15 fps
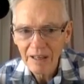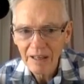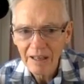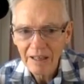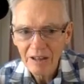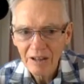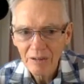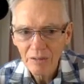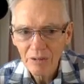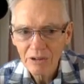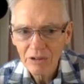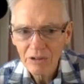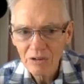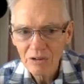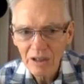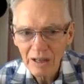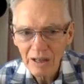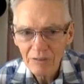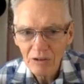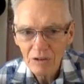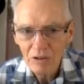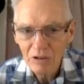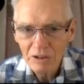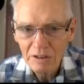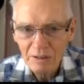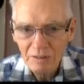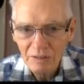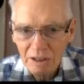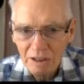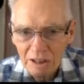and I want you to have a look at the
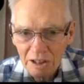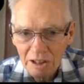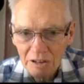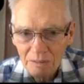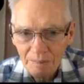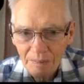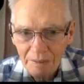video.